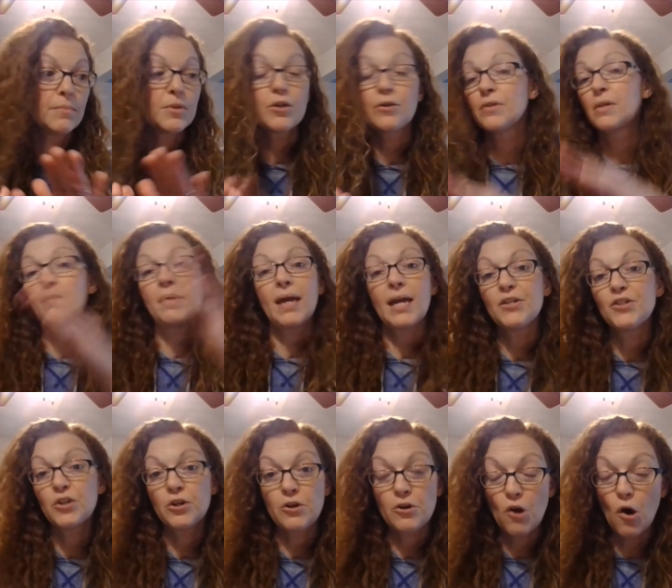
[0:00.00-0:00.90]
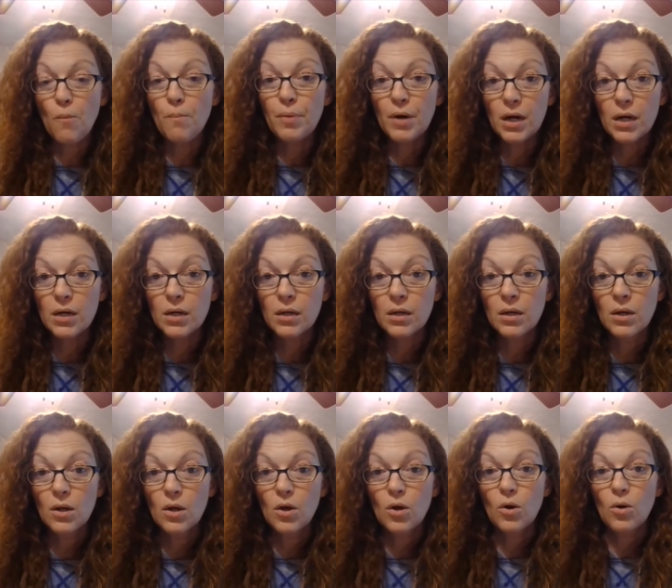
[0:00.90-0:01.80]
Turn the page in your notebook,
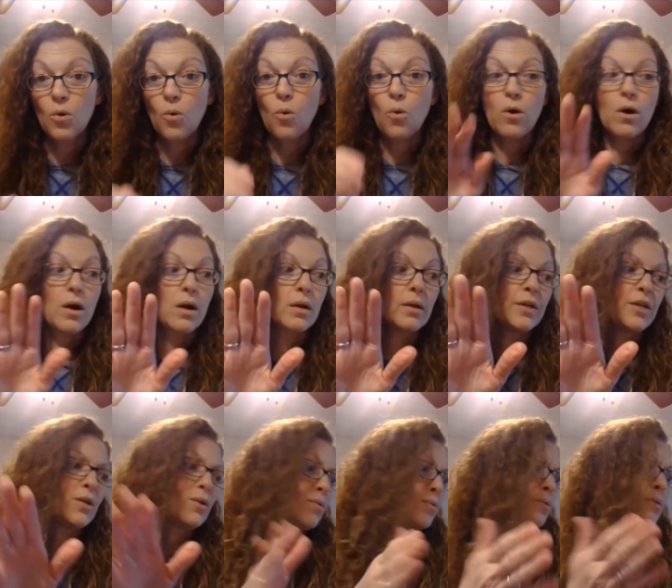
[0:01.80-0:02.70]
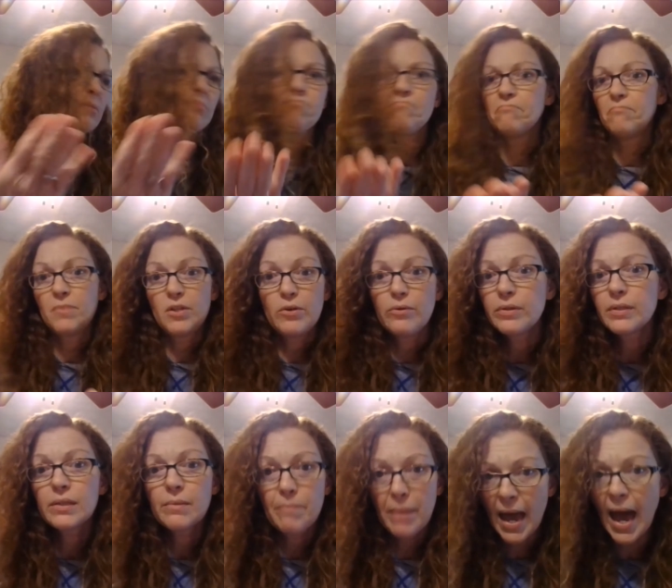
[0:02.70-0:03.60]
or use
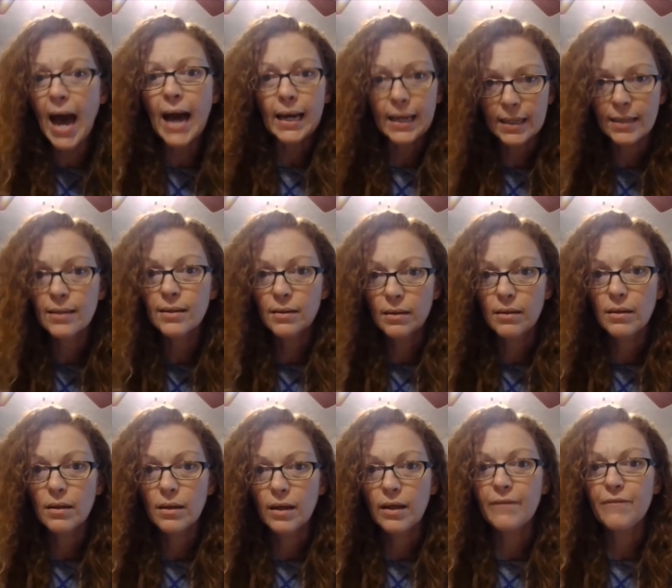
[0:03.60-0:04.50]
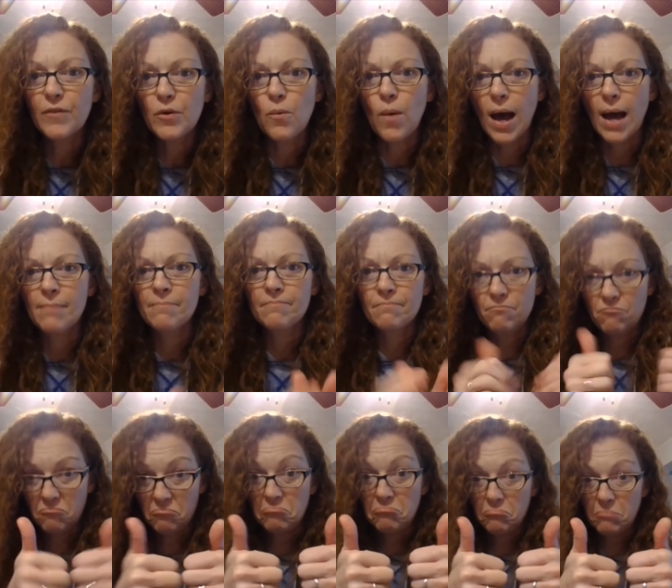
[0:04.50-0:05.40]
the back if you want.
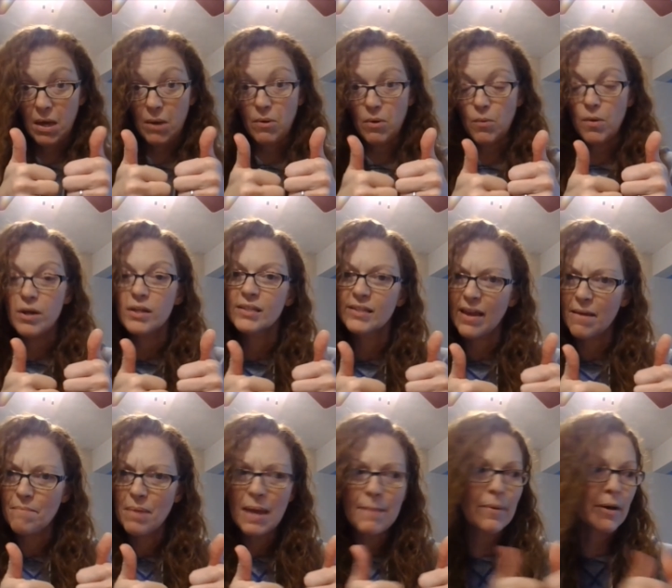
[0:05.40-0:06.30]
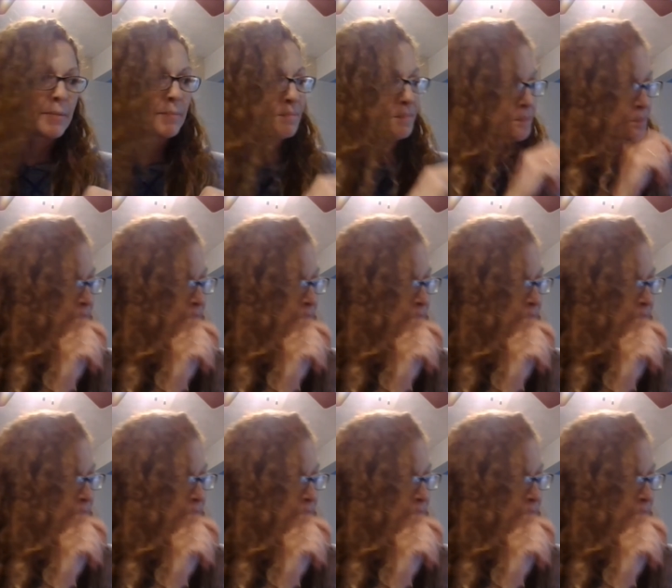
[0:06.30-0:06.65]
That will work. Save paper.